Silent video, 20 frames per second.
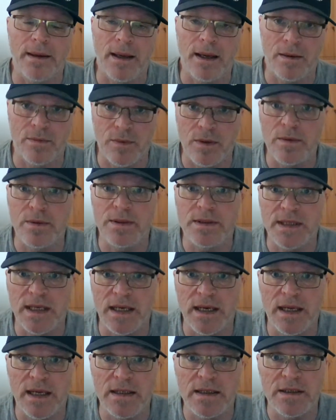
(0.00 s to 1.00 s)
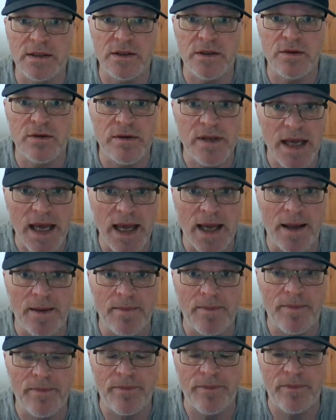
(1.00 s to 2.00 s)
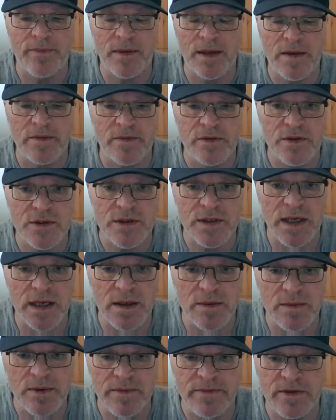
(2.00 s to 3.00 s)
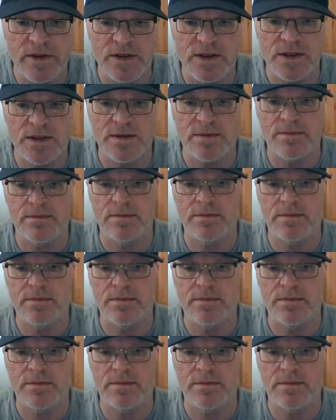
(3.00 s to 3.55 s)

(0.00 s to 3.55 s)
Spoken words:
We would tell you how to do that if you stay with us.